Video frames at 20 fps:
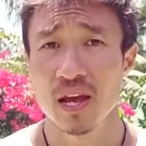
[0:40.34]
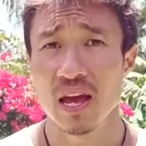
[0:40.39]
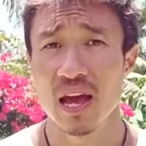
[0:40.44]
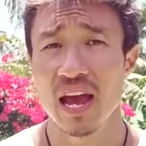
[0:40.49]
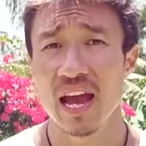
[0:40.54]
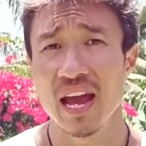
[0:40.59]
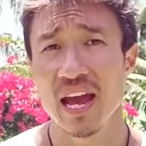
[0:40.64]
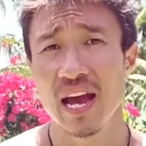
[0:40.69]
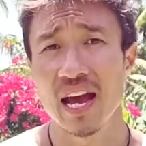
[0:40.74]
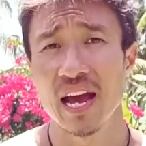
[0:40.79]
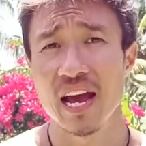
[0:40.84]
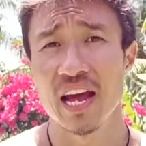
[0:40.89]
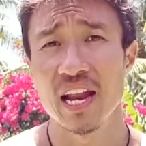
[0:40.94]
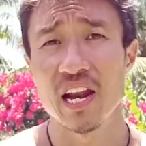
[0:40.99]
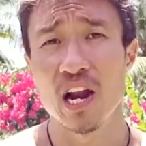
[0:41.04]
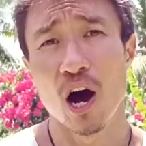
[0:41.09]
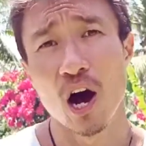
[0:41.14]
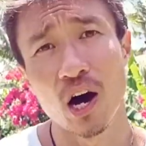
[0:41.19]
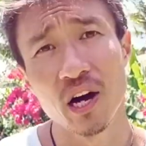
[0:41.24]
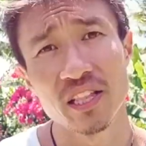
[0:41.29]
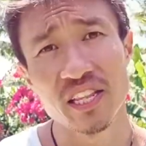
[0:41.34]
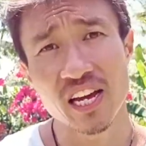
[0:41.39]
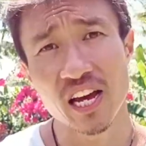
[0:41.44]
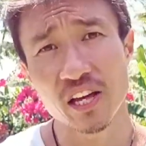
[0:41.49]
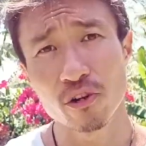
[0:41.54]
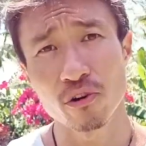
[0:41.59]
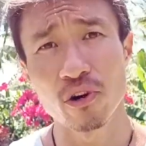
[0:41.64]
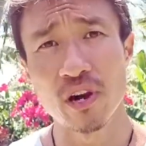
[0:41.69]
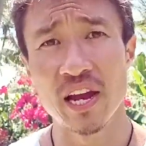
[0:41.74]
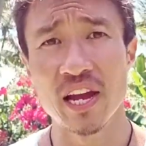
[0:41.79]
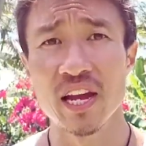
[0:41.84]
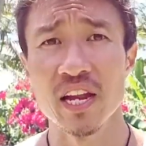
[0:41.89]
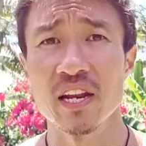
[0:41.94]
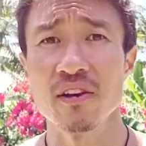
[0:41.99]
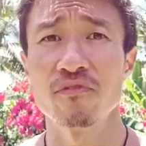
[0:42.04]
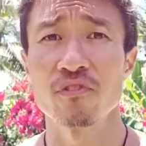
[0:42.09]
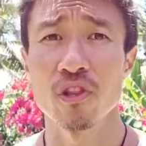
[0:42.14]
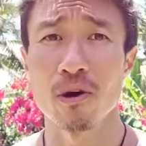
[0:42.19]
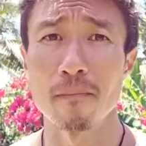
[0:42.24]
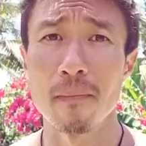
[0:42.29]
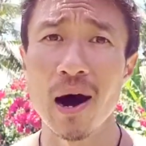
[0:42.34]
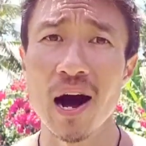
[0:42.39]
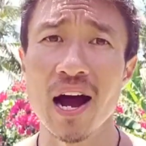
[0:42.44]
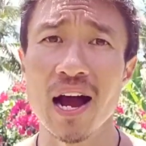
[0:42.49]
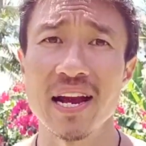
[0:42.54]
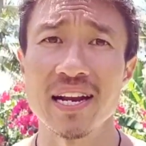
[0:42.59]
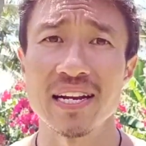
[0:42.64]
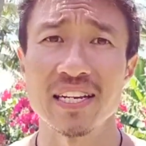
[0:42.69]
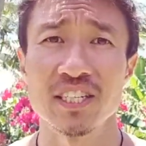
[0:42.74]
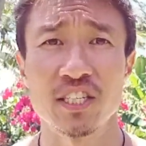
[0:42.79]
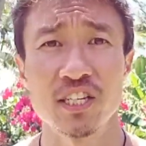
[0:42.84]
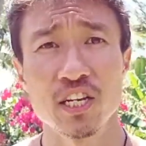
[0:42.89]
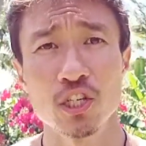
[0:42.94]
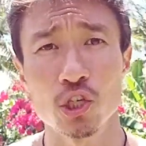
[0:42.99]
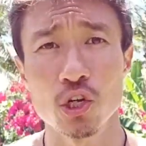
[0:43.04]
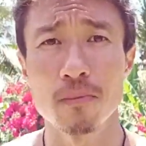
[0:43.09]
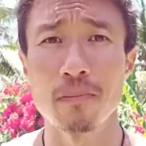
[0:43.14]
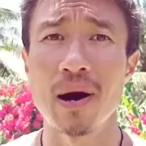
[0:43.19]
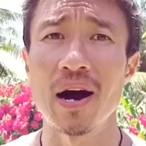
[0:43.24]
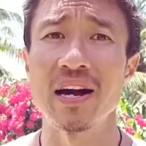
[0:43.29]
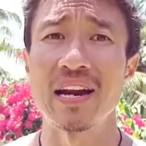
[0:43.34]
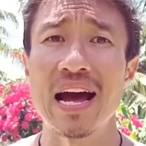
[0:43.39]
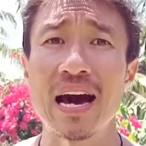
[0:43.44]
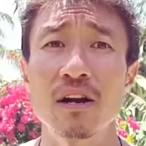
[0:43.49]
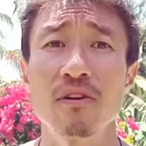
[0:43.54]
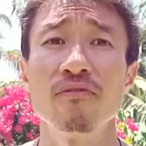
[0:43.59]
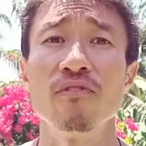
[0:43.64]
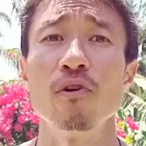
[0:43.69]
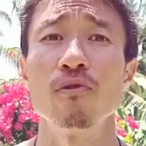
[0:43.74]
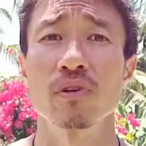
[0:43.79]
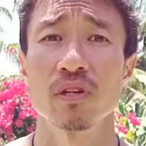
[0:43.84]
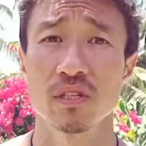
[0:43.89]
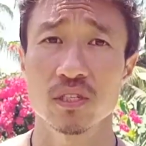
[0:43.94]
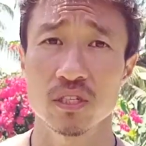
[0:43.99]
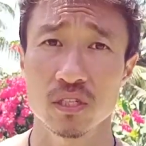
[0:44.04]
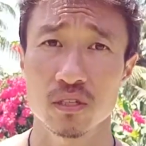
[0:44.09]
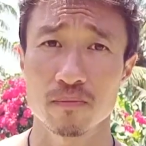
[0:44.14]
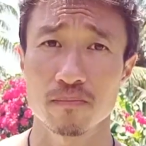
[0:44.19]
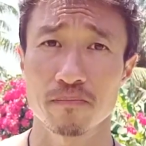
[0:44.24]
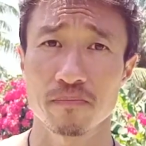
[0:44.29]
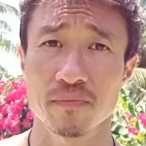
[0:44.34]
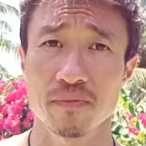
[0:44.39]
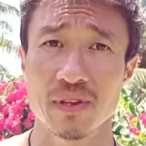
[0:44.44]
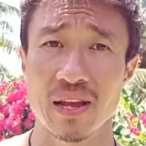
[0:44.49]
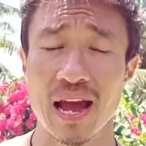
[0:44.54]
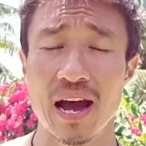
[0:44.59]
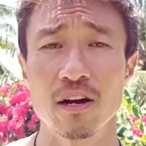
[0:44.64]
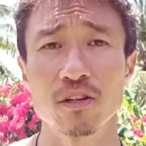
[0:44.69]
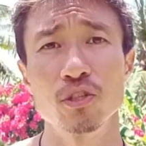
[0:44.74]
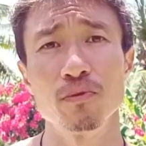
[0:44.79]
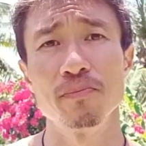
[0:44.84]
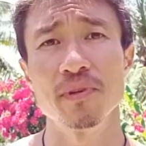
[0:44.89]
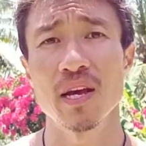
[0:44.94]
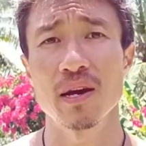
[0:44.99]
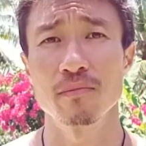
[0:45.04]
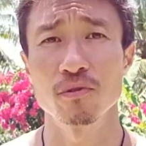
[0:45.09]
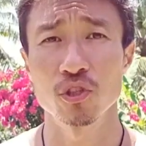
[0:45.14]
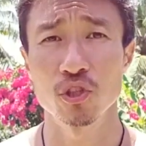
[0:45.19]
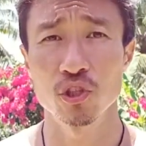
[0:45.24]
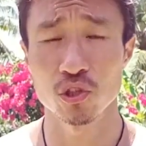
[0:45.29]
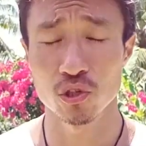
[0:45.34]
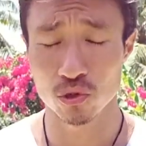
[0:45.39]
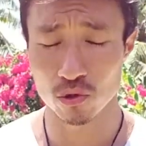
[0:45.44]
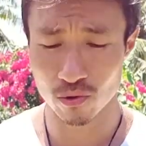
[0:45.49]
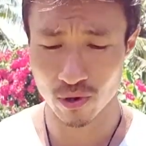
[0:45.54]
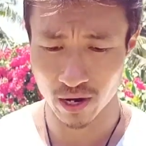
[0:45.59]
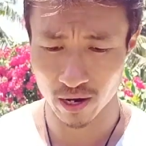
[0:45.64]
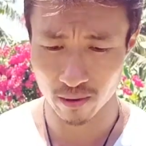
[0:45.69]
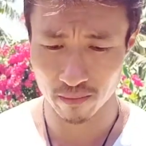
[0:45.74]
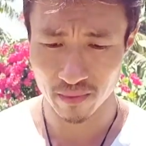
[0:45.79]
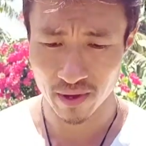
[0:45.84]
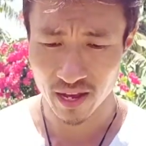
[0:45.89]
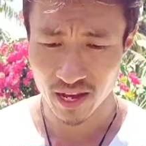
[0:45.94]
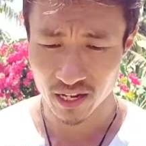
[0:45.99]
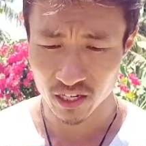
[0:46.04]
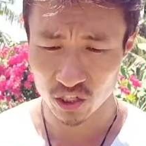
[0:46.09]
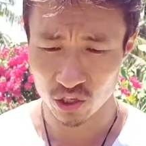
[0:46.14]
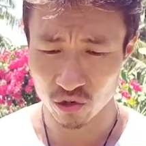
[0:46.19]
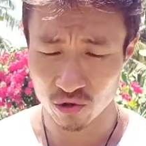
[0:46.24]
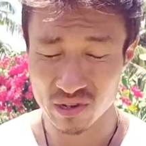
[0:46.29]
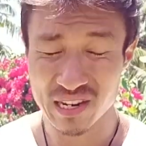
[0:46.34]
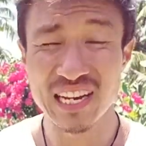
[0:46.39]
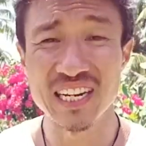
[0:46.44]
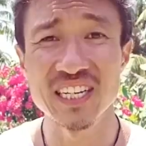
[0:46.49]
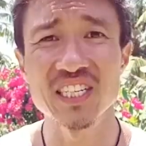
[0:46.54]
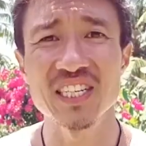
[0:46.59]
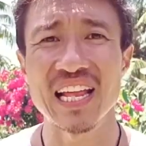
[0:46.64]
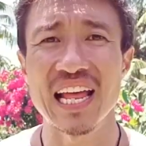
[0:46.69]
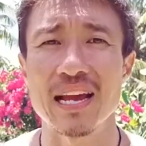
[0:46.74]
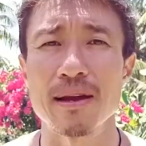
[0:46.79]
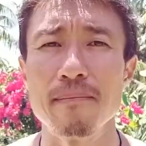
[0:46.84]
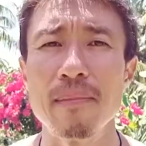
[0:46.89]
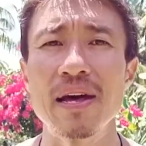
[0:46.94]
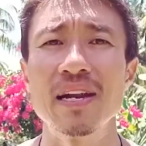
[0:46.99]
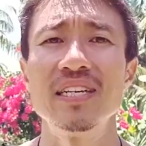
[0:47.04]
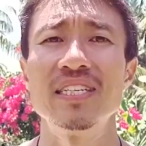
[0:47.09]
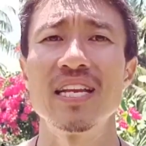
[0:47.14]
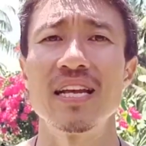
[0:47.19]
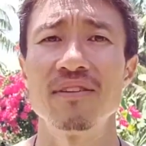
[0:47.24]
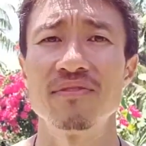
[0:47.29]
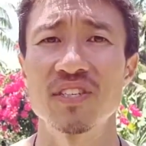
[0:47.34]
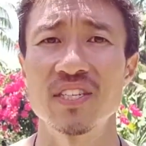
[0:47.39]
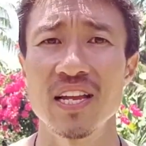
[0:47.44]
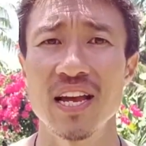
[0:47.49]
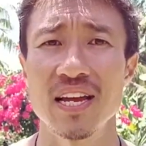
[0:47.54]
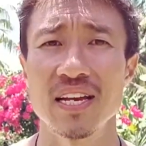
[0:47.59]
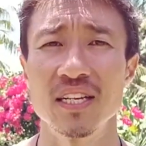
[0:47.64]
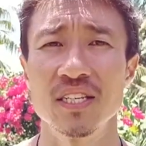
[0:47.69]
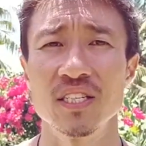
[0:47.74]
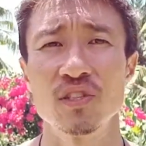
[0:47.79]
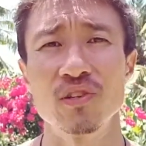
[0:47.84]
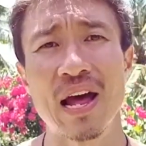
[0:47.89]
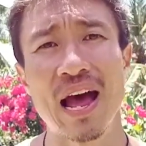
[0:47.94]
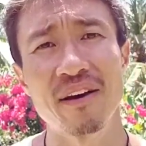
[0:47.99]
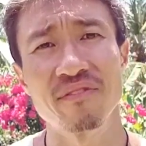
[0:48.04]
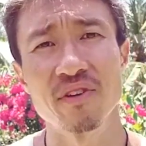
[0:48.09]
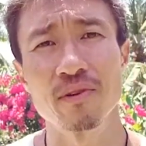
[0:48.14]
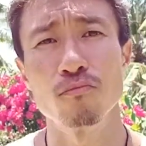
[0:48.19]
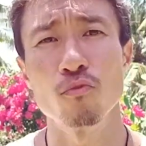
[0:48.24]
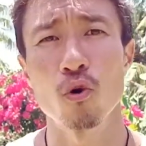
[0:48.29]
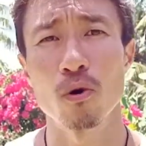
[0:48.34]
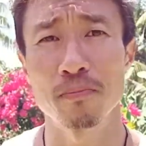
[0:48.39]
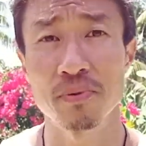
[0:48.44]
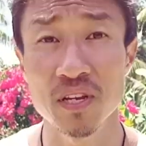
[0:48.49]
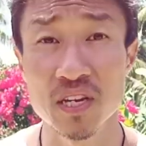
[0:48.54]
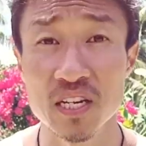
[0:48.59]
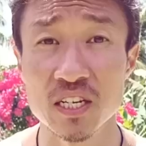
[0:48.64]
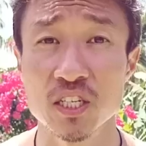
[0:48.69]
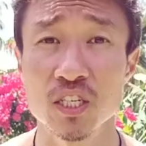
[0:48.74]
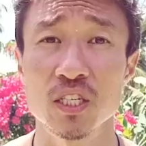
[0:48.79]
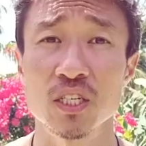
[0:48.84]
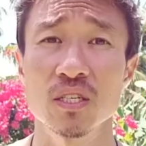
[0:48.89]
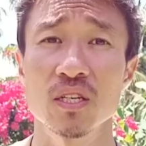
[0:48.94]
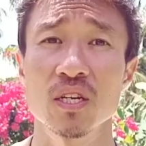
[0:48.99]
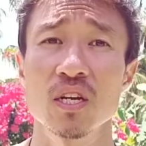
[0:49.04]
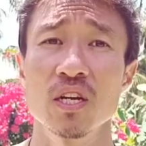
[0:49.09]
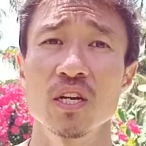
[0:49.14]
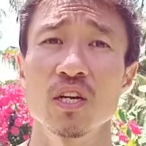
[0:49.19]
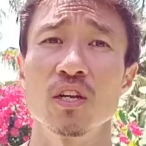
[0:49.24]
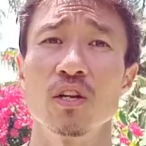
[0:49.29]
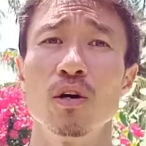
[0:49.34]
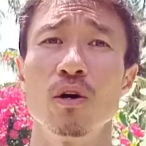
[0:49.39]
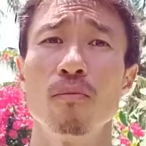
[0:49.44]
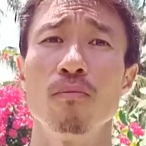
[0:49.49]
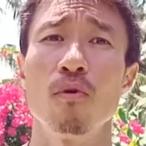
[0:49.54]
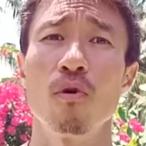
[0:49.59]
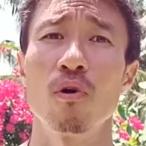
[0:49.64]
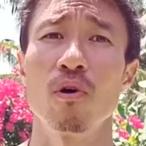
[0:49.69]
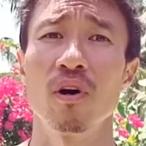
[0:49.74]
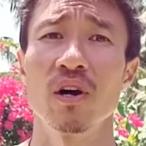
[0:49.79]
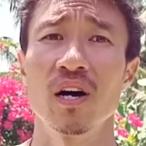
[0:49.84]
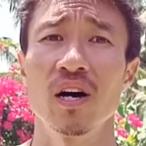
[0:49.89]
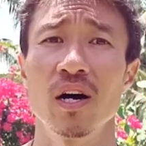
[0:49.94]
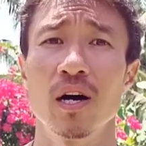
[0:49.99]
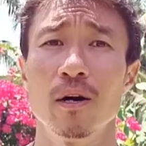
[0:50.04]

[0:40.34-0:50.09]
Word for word: And on the other end, for the mind, it's teaching the mind how to focus, how to be able to get into like a meditative state, into having more peace, you know, more